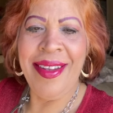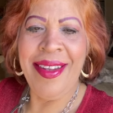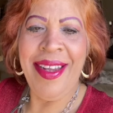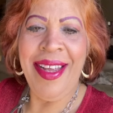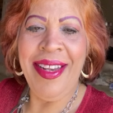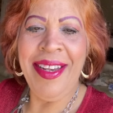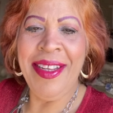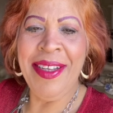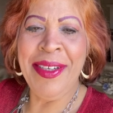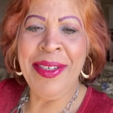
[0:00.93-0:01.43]

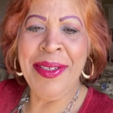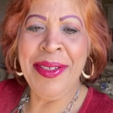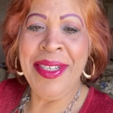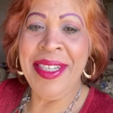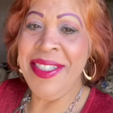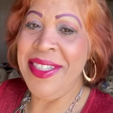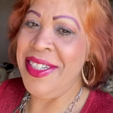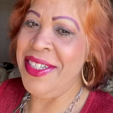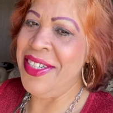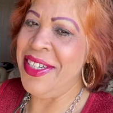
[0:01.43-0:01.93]
Hello,
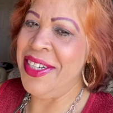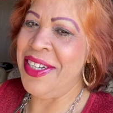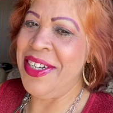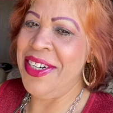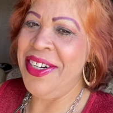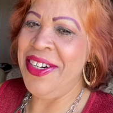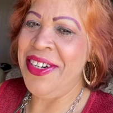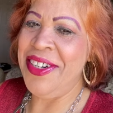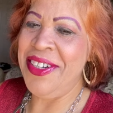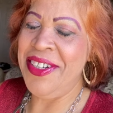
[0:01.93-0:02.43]
this is your
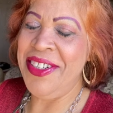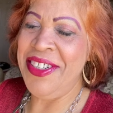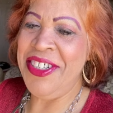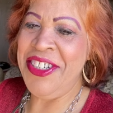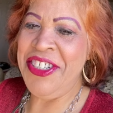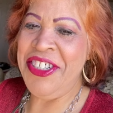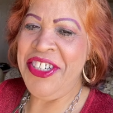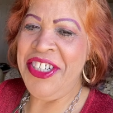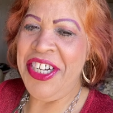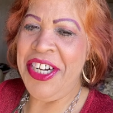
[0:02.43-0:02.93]
girl
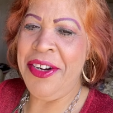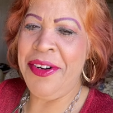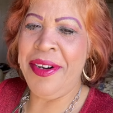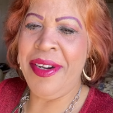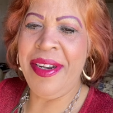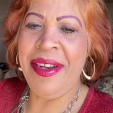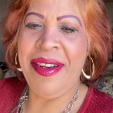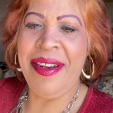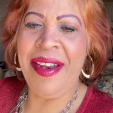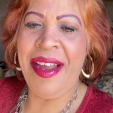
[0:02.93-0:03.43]

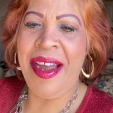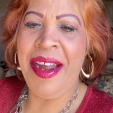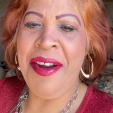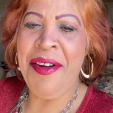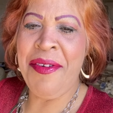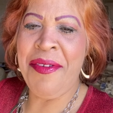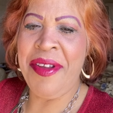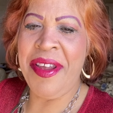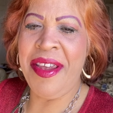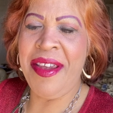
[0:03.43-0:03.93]
Sharon
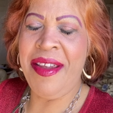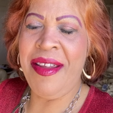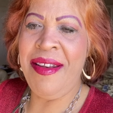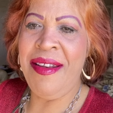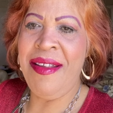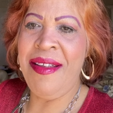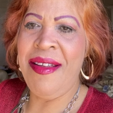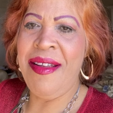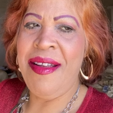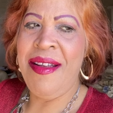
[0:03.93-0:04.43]

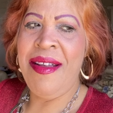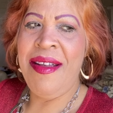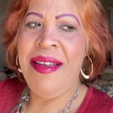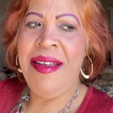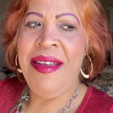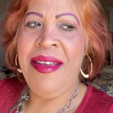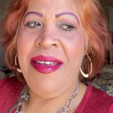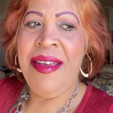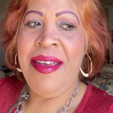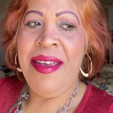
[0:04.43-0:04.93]
Naraine,
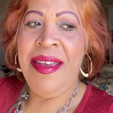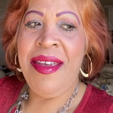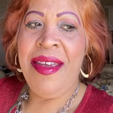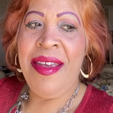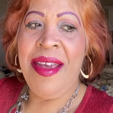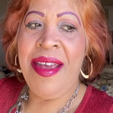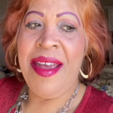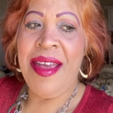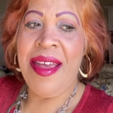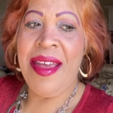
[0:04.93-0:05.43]

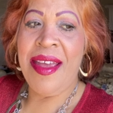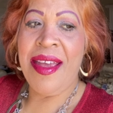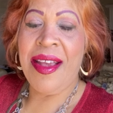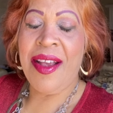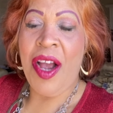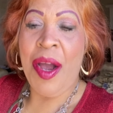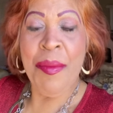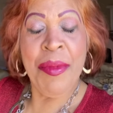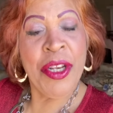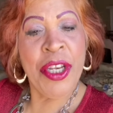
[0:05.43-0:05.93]

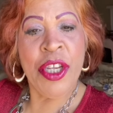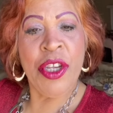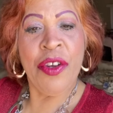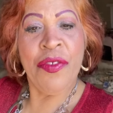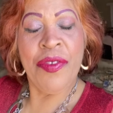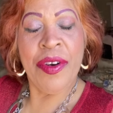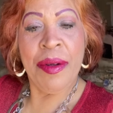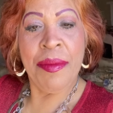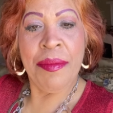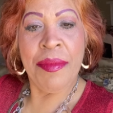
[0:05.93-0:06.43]
coming to you
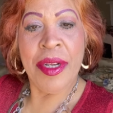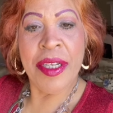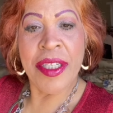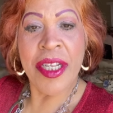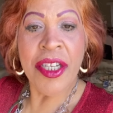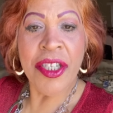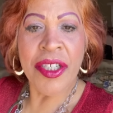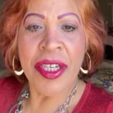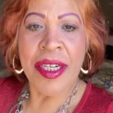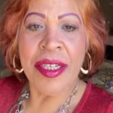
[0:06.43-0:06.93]
from the
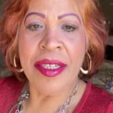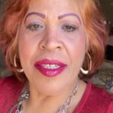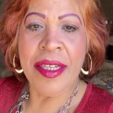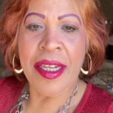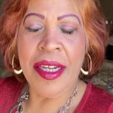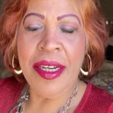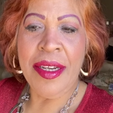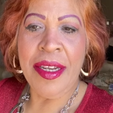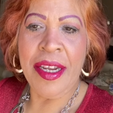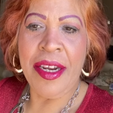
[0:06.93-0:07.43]
Sunshine
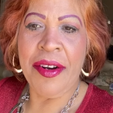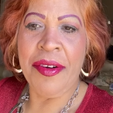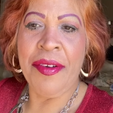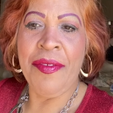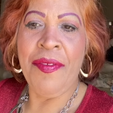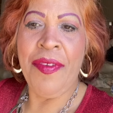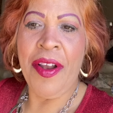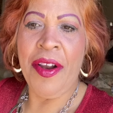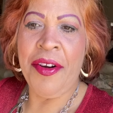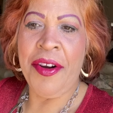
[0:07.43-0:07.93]
State here in
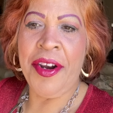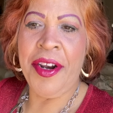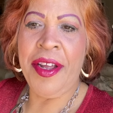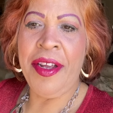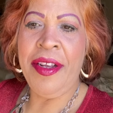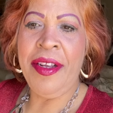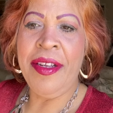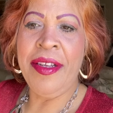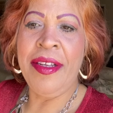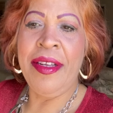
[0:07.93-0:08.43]

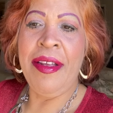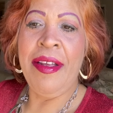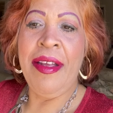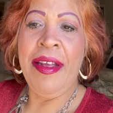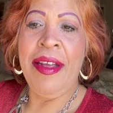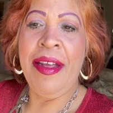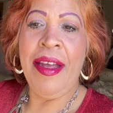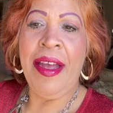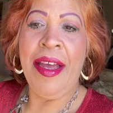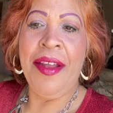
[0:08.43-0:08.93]
Florida.
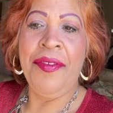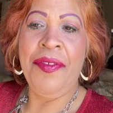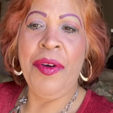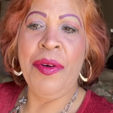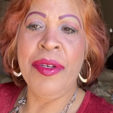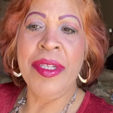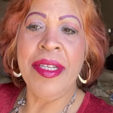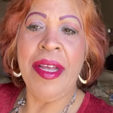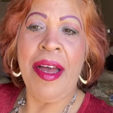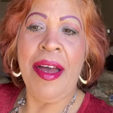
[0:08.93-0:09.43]
And
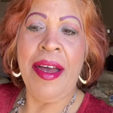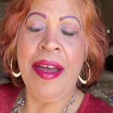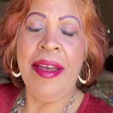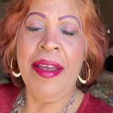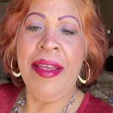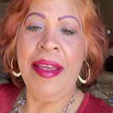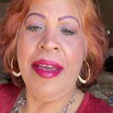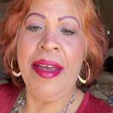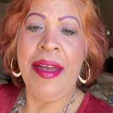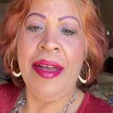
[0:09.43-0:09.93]
folks,
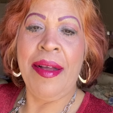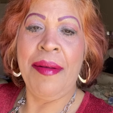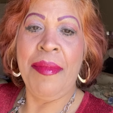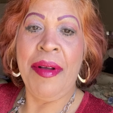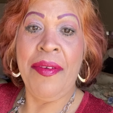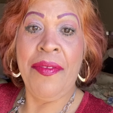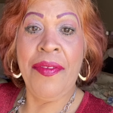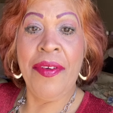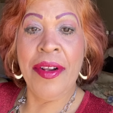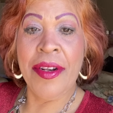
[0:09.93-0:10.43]
I am
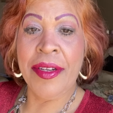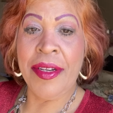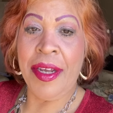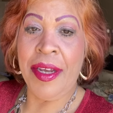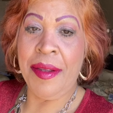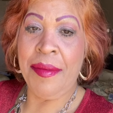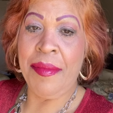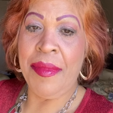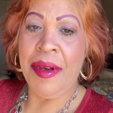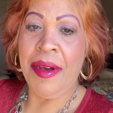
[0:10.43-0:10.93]
a
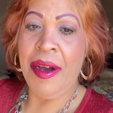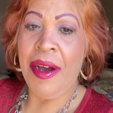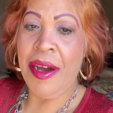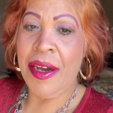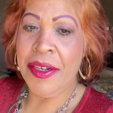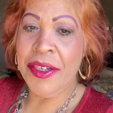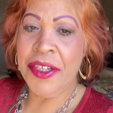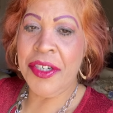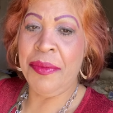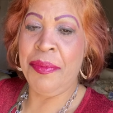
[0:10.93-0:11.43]
full-time
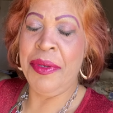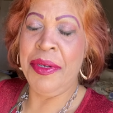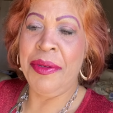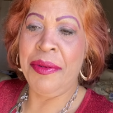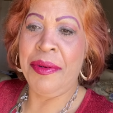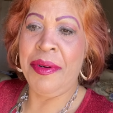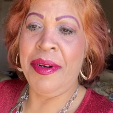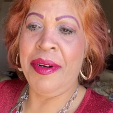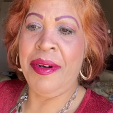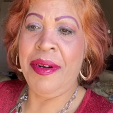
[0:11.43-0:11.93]

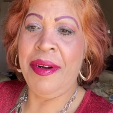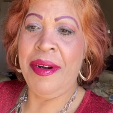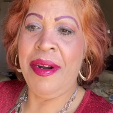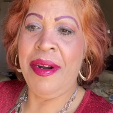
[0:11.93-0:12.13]
entrepreneur